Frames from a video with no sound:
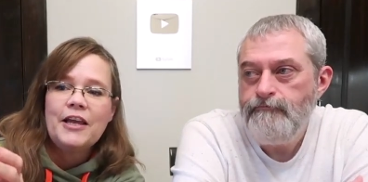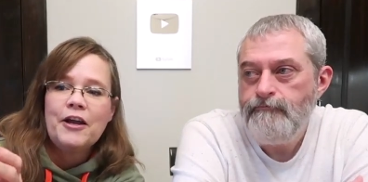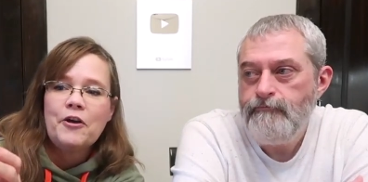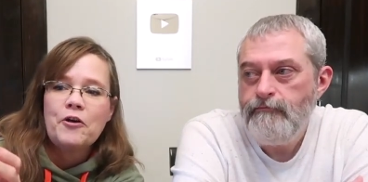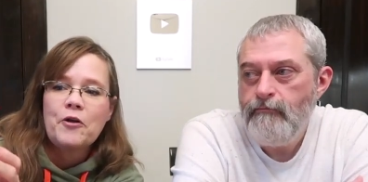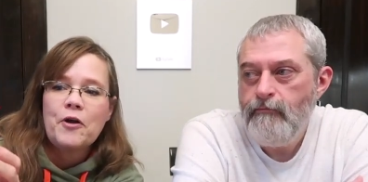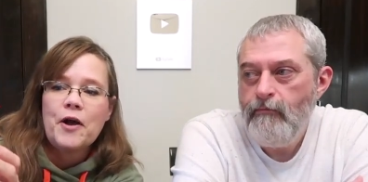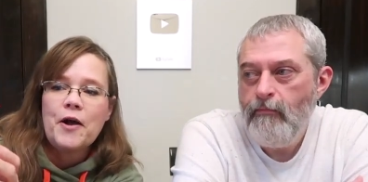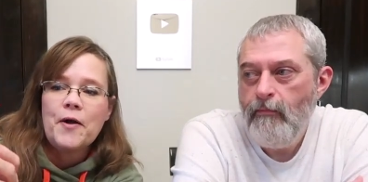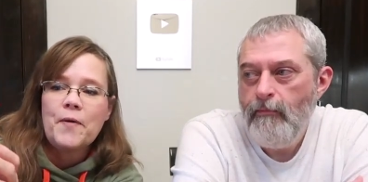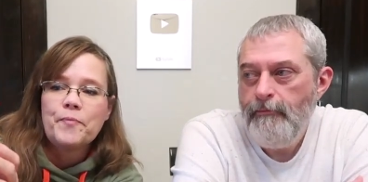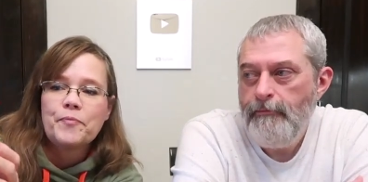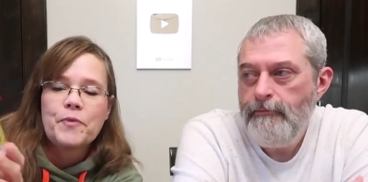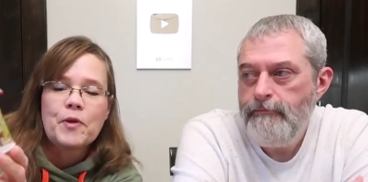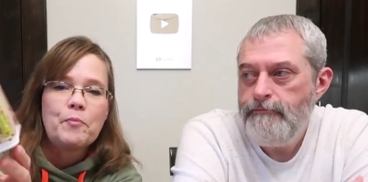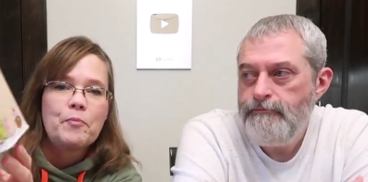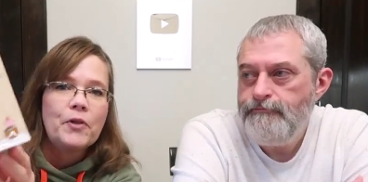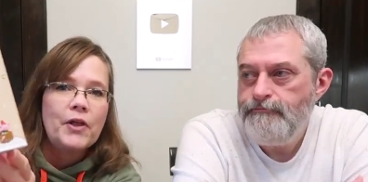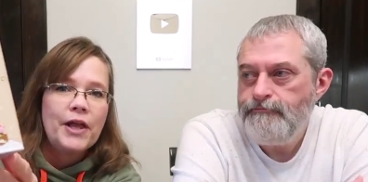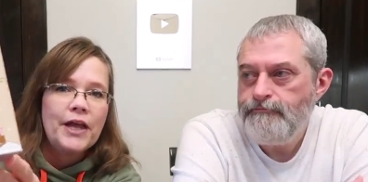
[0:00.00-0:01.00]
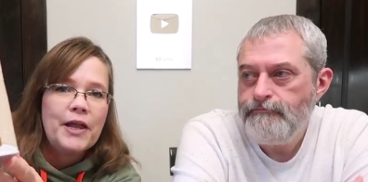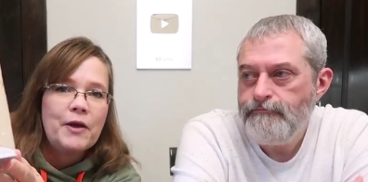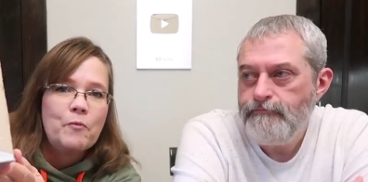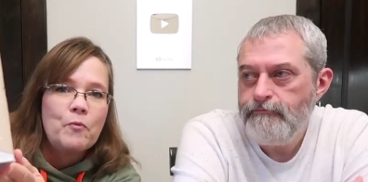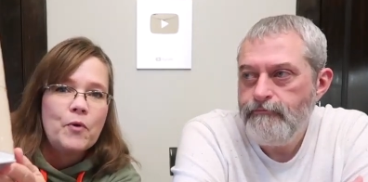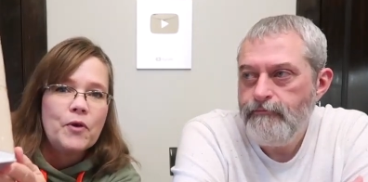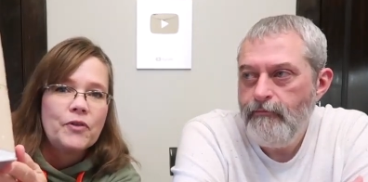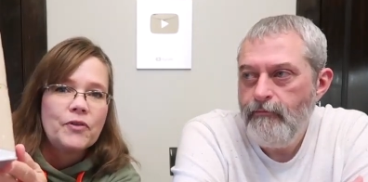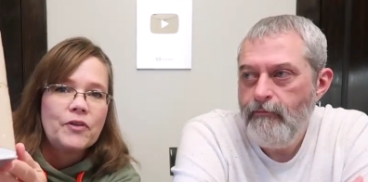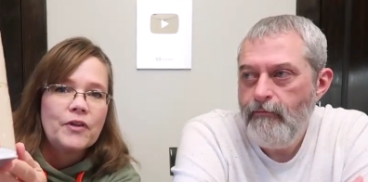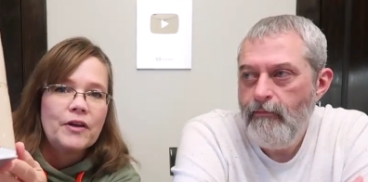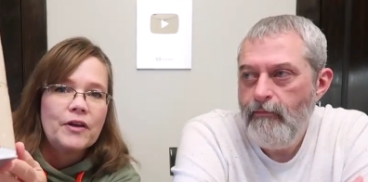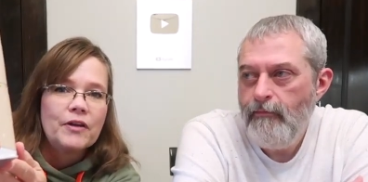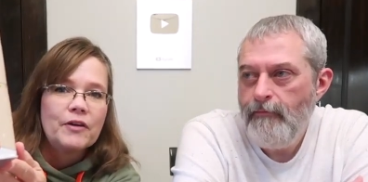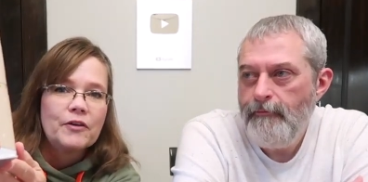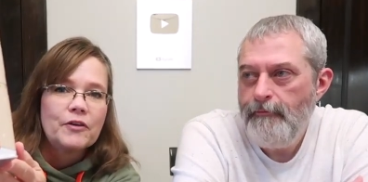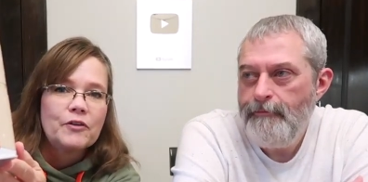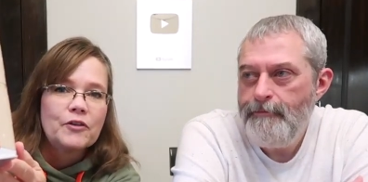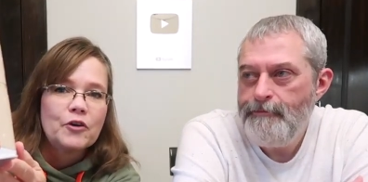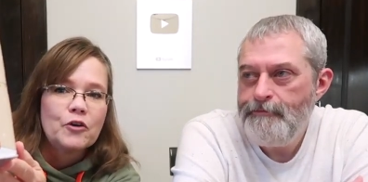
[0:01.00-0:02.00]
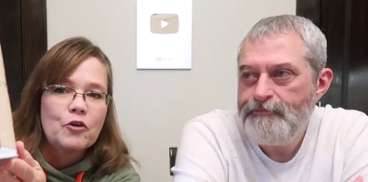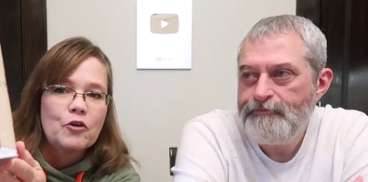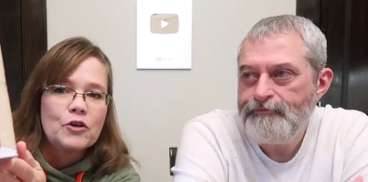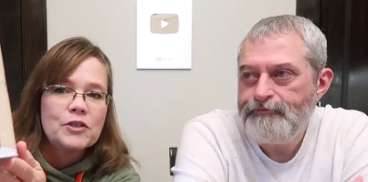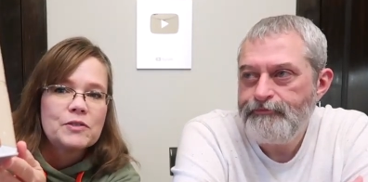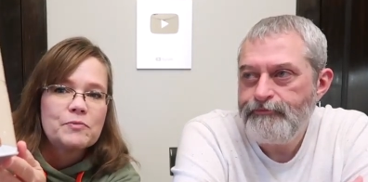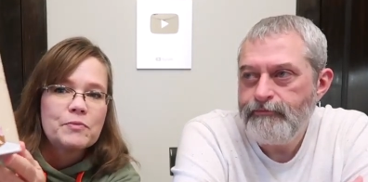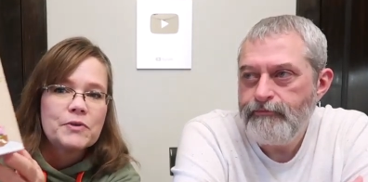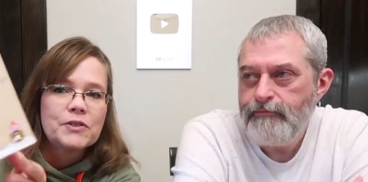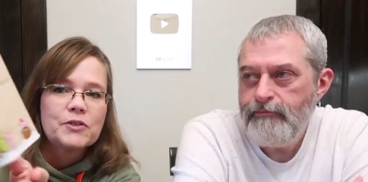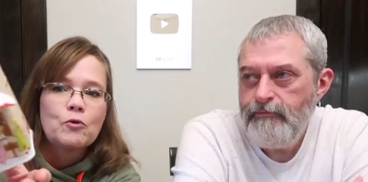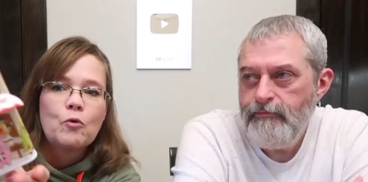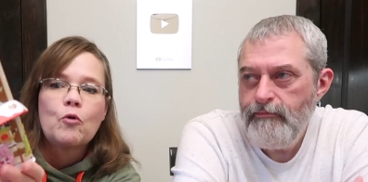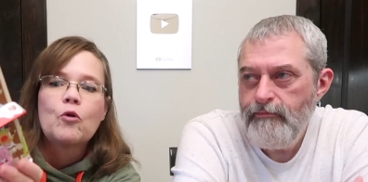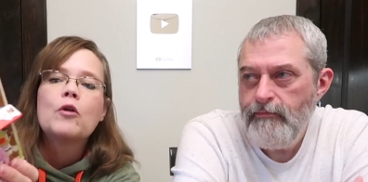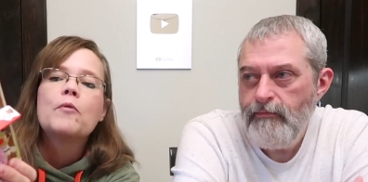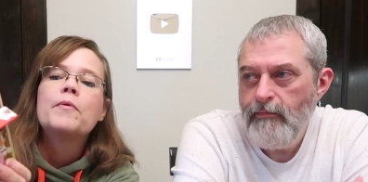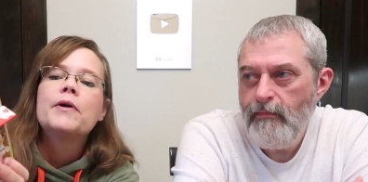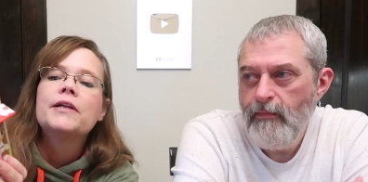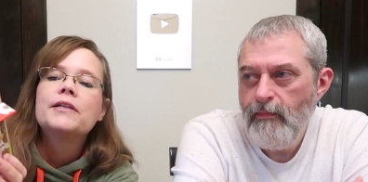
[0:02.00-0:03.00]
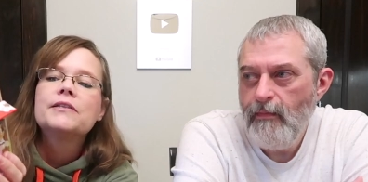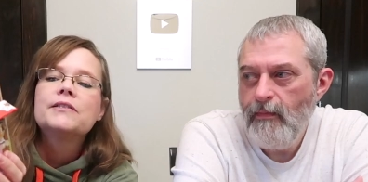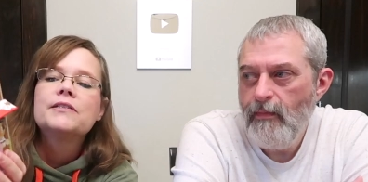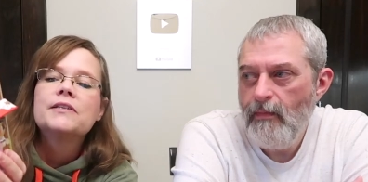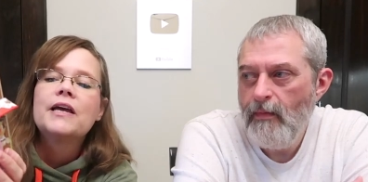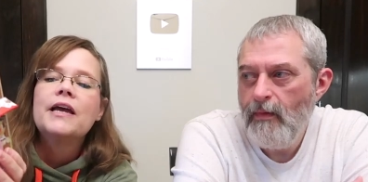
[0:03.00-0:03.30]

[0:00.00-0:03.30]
Speaker 1: they're um, playing with the the Christmas ornaments